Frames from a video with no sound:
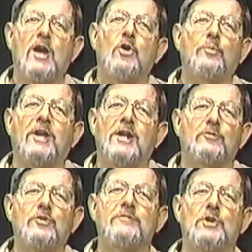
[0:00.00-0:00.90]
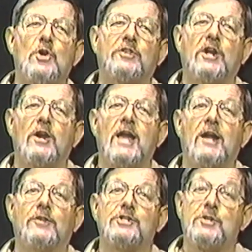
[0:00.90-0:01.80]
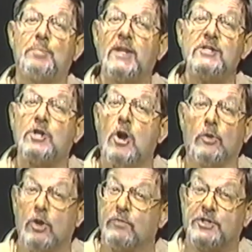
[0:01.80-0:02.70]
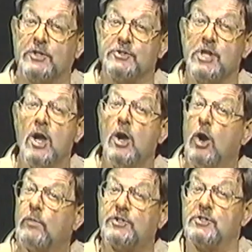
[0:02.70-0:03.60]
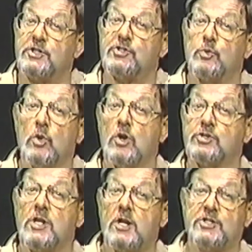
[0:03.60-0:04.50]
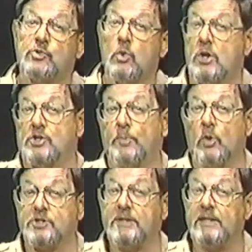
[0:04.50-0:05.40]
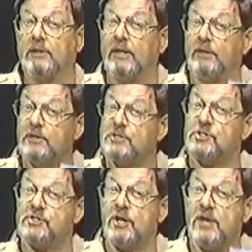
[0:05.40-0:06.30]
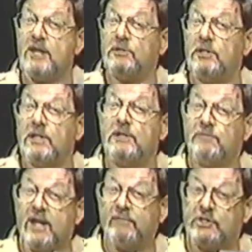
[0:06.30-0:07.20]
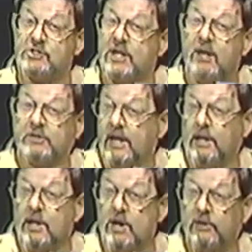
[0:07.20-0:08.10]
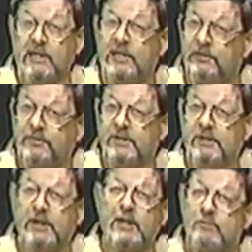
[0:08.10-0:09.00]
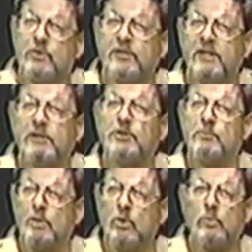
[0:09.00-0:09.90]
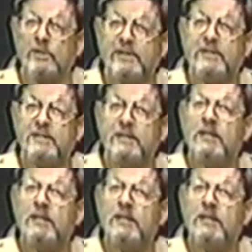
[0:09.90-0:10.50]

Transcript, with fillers: my hometown of Greenville, North Carolina, there's a place called Overton's. Overton's is the world's largest water sports dealer, and this is their 1985 discount catalog. Anything and everything that the boater will need